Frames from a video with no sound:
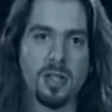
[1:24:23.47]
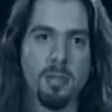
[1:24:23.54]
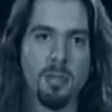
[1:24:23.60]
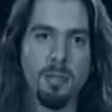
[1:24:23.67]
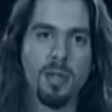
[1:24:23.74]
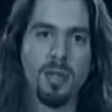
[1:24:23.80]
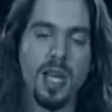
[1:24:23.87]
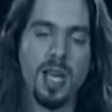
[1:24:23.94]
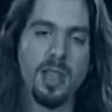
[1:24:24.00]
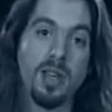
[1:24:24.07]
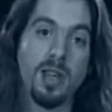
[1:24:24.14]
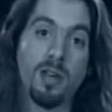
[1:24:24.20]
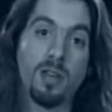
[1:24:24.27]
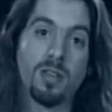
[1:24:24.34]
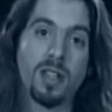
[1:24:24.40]
mutate the
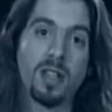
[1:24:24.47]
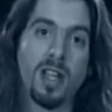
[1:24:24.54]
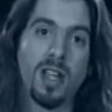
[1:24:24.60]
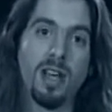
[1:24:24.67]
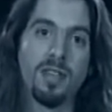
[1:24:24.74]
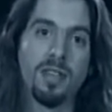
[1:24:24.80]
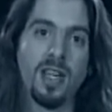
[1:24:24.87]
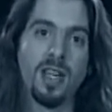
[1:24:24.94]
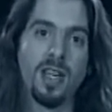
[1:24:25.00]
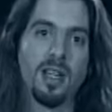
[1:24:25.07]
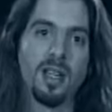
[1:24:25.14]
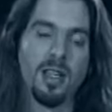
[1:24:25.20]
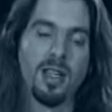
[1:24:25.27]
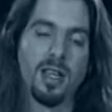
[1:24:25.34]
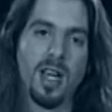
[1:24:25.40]
notes of the left hand,
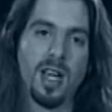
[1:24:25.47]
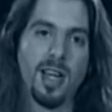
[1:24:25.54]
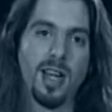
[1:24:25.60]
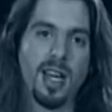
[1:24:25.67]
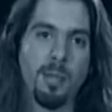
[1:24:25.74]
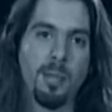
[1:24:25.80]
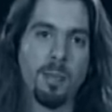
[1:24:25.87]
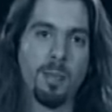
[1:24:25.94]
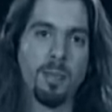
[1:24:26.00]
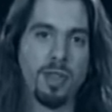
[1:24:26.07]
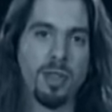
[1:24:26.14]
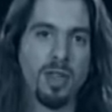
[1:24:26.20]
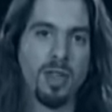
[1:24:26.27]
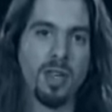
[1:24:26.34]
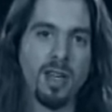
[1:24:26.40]
and I came up with,